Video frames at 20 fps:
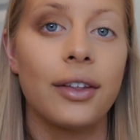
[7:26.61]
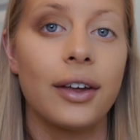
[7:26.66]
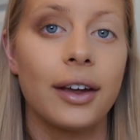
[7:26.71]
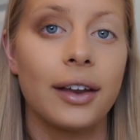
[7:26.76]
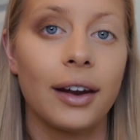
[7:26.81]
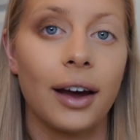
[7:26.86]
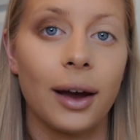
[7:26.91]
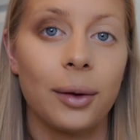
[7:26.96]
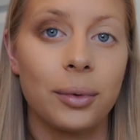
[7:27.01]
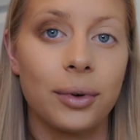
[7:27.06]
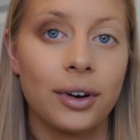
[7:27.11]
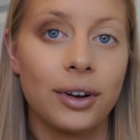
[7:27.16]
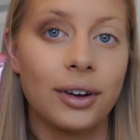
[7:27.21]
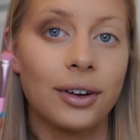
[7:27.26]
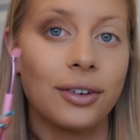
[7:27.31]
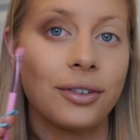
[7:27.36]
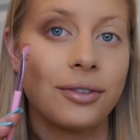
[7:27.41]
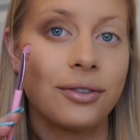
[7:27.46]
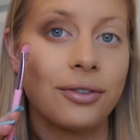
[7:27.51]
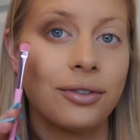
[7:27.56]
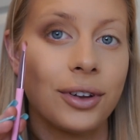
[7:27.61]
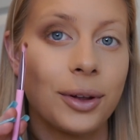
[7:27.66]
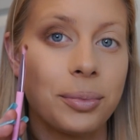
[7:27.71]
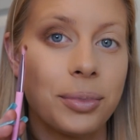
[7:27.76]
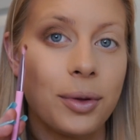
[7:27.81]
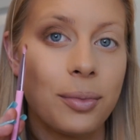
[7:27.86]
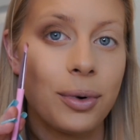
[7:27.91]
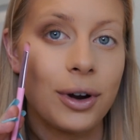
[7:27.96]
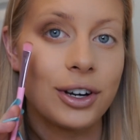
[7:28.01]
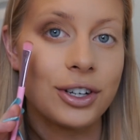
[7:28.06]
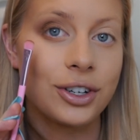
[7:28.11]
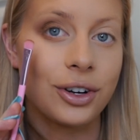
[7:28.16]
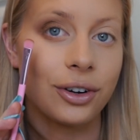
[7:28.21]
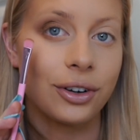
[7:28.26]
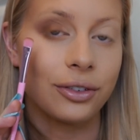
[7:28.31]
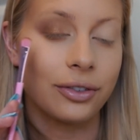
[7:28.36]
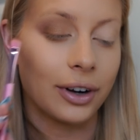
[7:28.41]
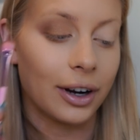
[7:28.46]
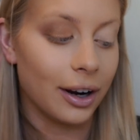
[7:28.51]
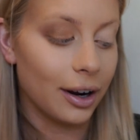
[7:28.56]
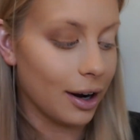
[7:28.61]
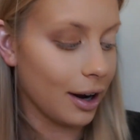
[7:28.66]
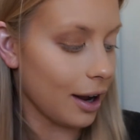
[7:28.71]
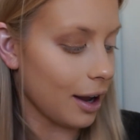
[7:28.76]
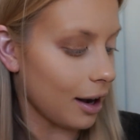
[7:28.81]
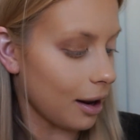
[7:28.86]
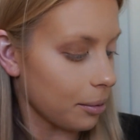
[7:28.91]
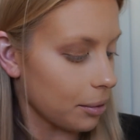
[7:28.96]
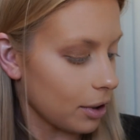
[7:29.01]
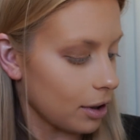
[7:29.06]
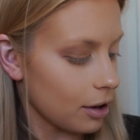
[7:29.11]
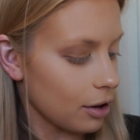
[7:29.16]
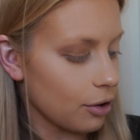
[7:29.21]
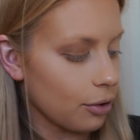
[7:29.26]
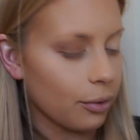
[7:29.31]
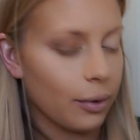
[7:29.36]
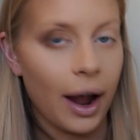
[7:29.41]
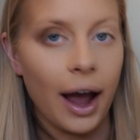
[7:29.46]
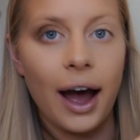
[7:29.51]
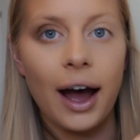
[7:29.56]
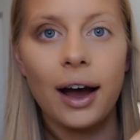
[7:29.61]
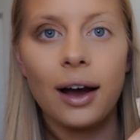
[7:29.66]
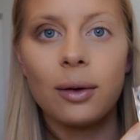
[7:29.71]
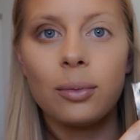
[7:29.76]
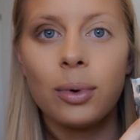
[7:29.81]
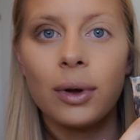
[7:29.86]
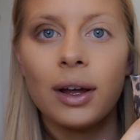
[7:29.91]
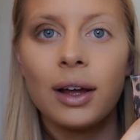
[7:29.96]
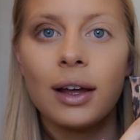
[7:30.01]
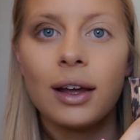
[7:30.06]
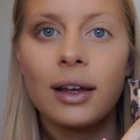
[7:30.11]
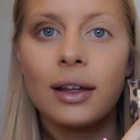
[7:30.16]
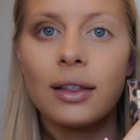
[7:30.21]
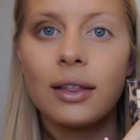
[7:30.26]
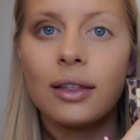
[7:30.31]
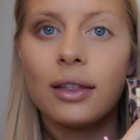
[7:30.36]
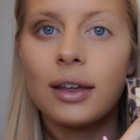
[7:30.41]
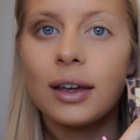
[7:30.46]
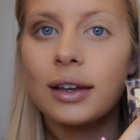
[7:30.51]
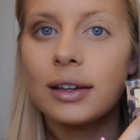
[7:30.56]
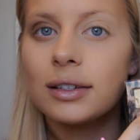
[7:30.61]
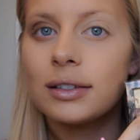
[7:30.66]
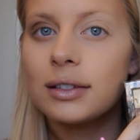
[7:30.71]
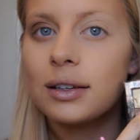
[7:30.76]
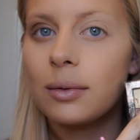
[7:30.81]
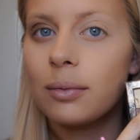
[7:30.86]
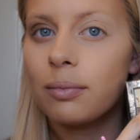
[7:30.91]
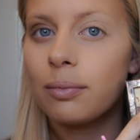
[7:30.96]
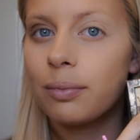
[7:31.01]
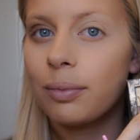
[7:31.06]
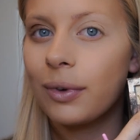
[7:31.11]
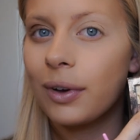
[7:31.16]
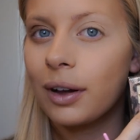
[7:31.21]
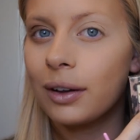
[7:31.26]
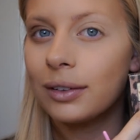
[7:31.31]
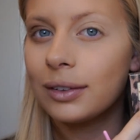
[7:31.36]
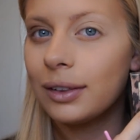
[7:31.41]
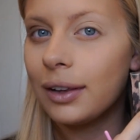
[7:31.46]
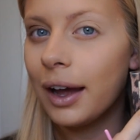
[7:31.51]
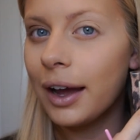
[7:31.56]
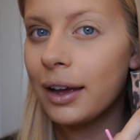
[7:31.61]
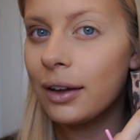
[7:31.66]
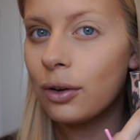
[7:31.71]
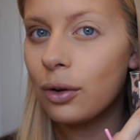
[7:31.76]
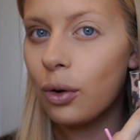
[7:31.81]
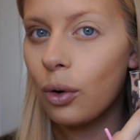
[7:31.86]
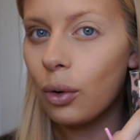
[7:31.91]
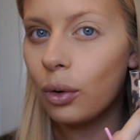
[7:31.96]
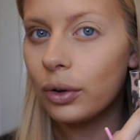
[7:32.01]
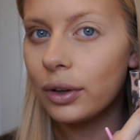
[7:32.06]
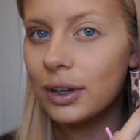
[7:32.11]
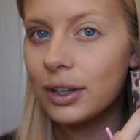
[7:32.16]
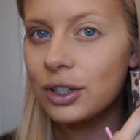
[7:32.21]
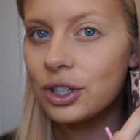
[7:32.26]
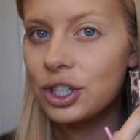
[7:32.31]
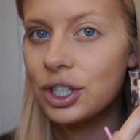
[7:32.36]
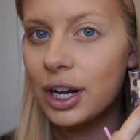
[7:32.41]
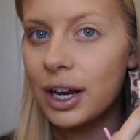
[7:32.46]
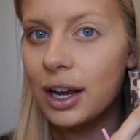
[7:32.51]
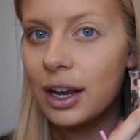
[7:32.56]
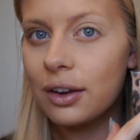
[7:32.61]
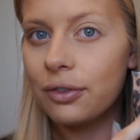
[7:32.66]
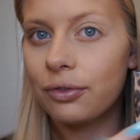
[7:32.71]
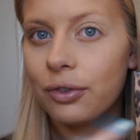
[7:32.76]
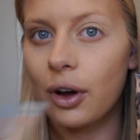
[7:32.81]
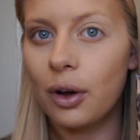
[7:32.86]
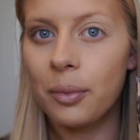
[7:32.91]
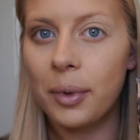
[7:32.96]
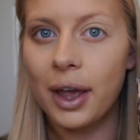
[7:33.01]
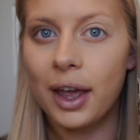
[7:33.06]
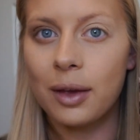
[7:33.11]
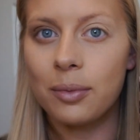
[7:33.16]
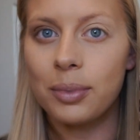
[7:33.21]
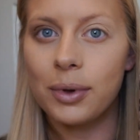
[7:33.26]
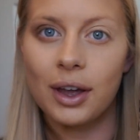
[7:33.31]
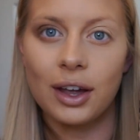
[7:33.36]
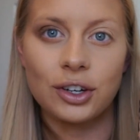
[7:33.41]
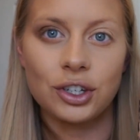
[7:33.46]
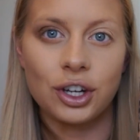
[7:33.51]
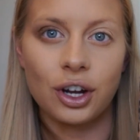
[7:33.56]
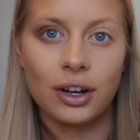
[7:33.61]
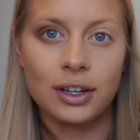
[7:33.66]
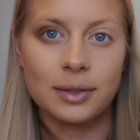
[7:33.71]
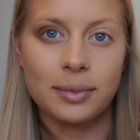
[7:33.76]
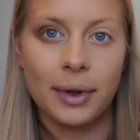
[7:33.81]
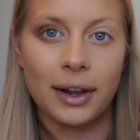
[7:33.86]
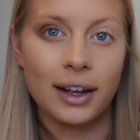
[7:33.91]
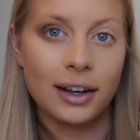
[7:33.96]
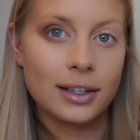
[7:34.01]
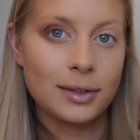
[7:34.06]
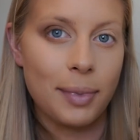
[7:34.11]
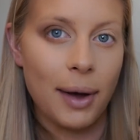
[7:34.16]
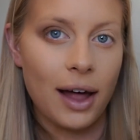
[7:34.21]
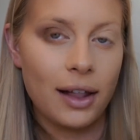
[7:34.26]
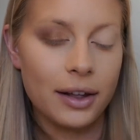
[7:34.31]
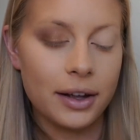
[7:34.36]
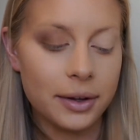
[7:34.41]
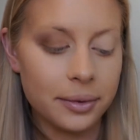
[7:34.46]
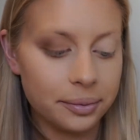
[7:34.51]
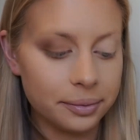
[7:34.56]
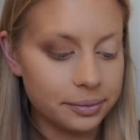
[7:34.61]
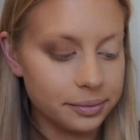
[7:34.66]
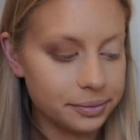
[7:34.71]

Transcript: then I'm going to flip the brush over, and I'm going to grab this light golden shade from a BH Cosmetics palette.